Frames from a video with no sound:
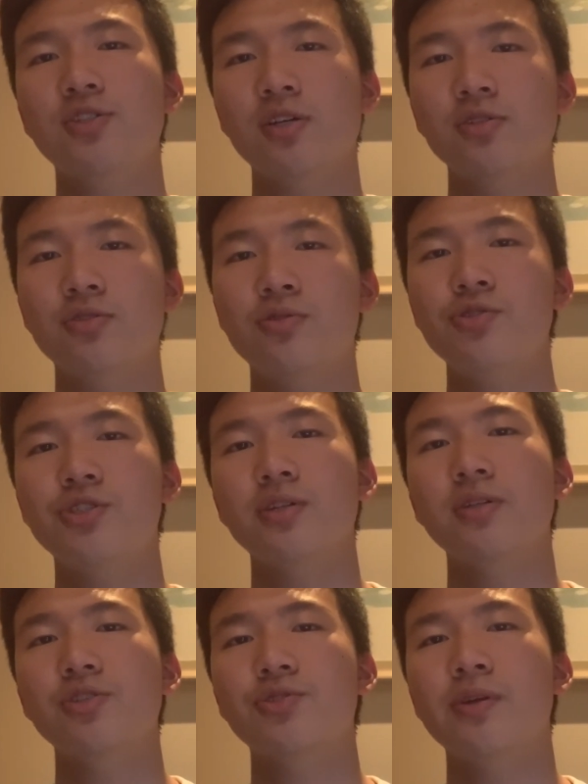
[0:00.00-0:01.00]

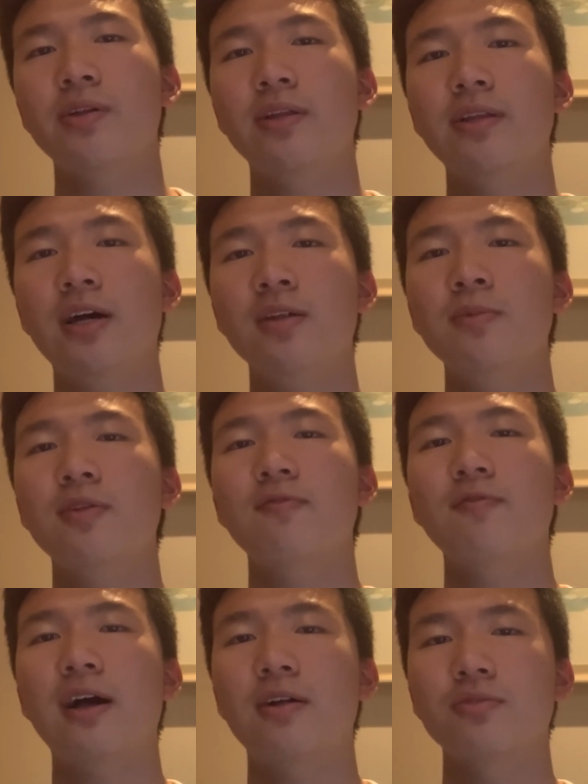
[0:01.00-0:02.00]
Constitution enshrined Enlightenment
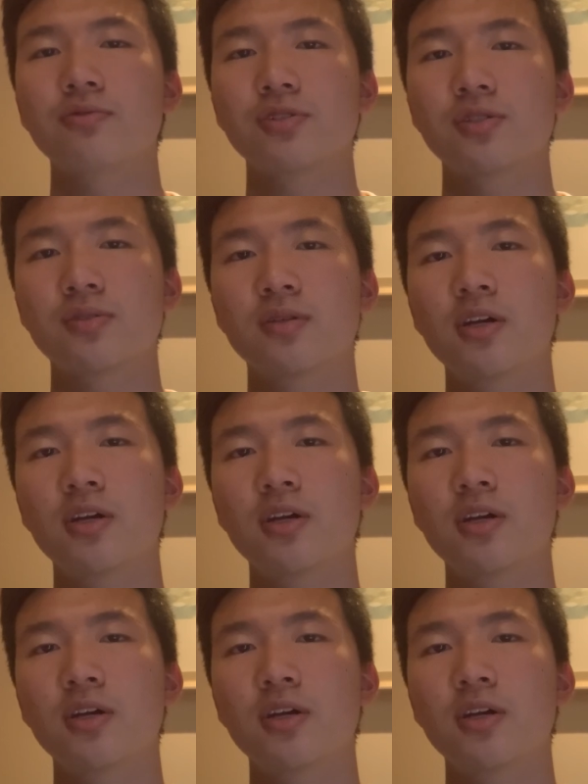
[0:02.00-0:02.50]
values: